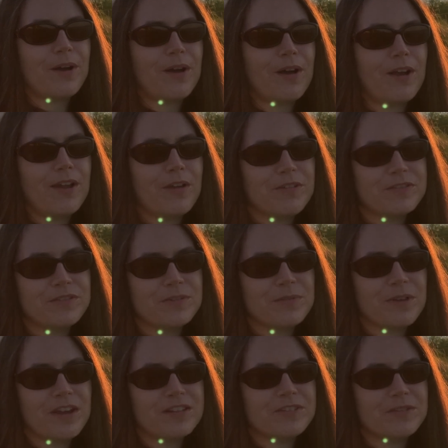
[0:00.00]
I also
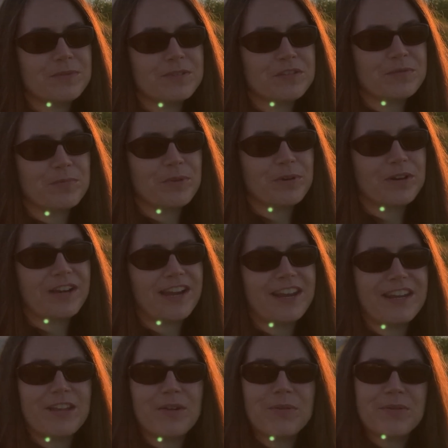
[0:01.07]
got to explore
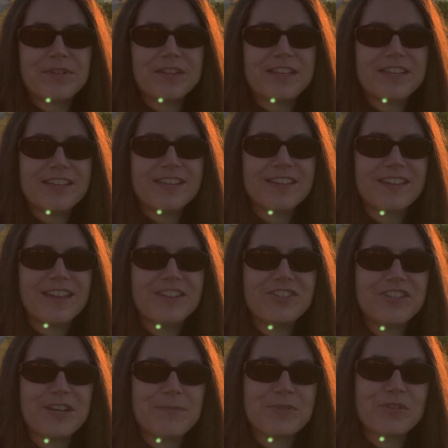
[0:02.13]
Annie Oakley and
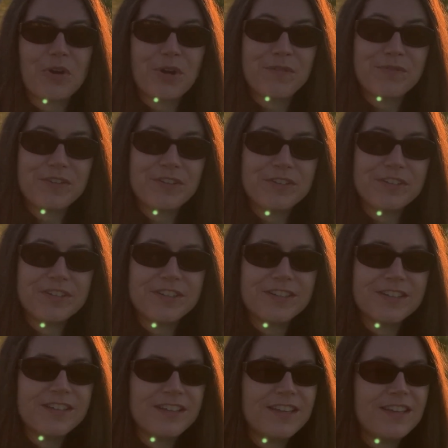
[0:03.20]
James Garfield.
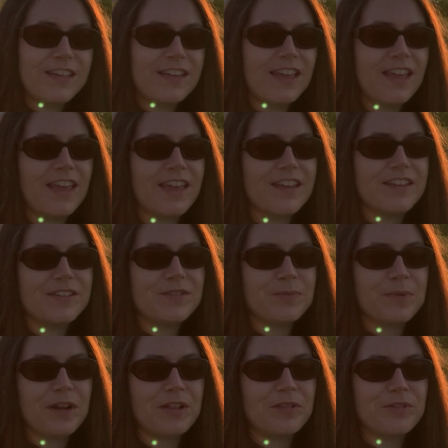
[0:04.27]
And
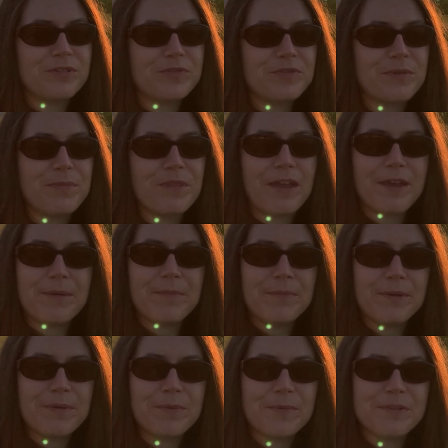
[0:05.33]
what I learned from them
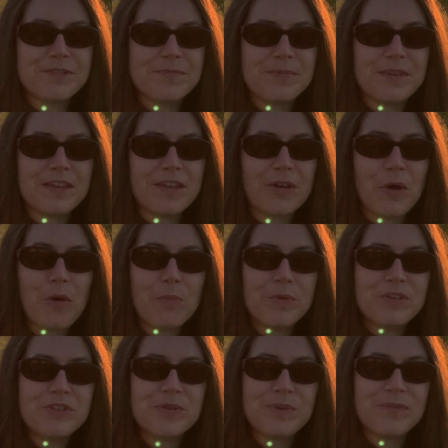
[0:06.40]
was being
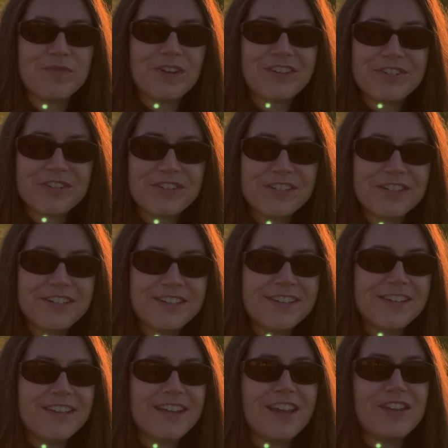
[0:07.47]
open to adventure
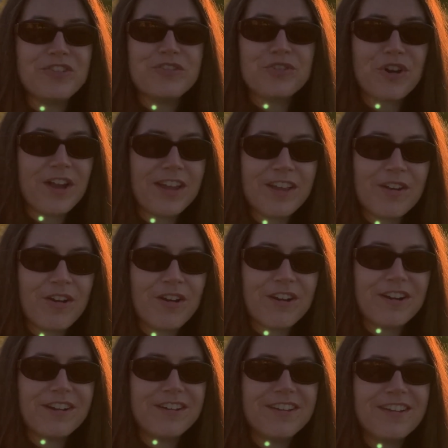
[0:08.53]
and trying
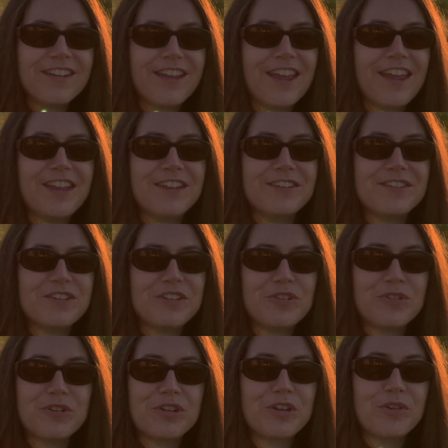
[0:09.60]
hard, and
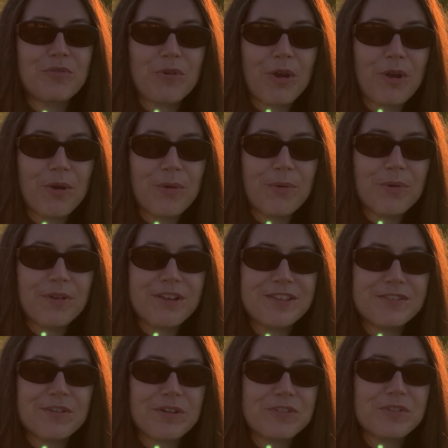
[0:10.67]
you're gonna grow
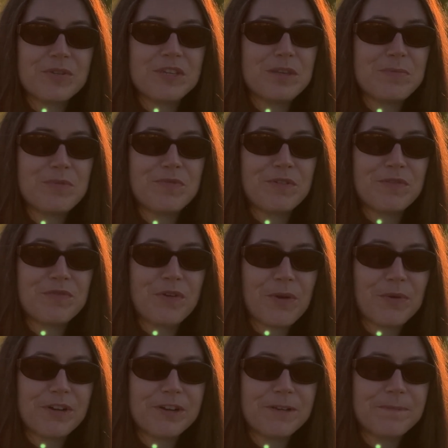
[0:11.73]
as long as you keep moving
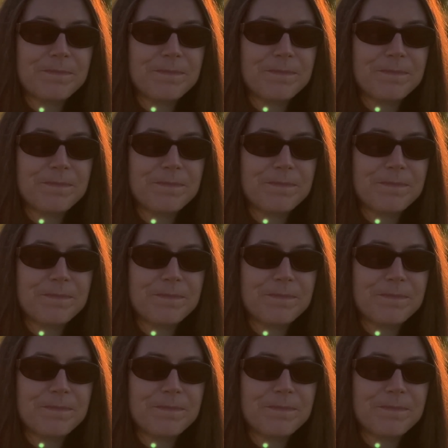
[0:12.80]
forward.